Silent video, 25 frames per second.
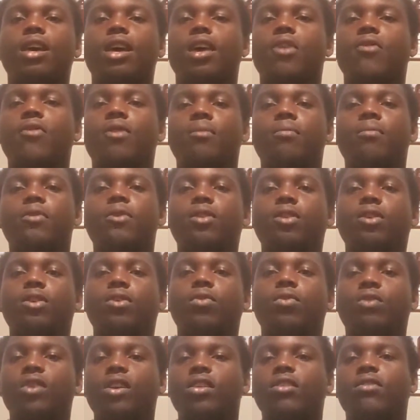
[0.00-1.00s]
there won't be
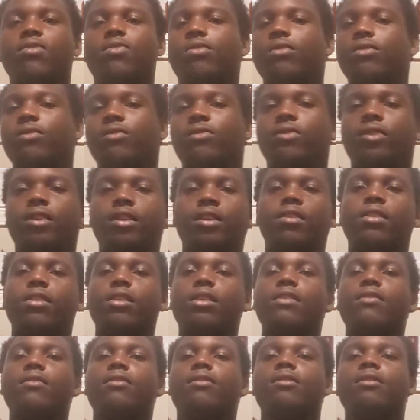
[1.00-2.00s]
no reason for them
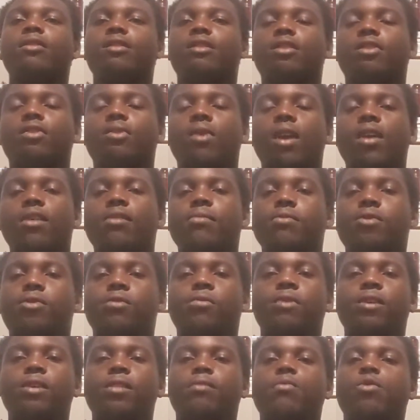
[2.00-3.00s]
to even create
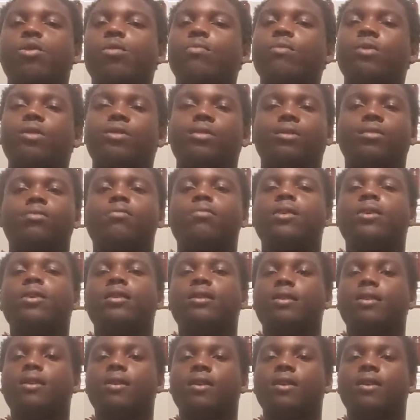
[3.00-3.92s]
any more missiles, man.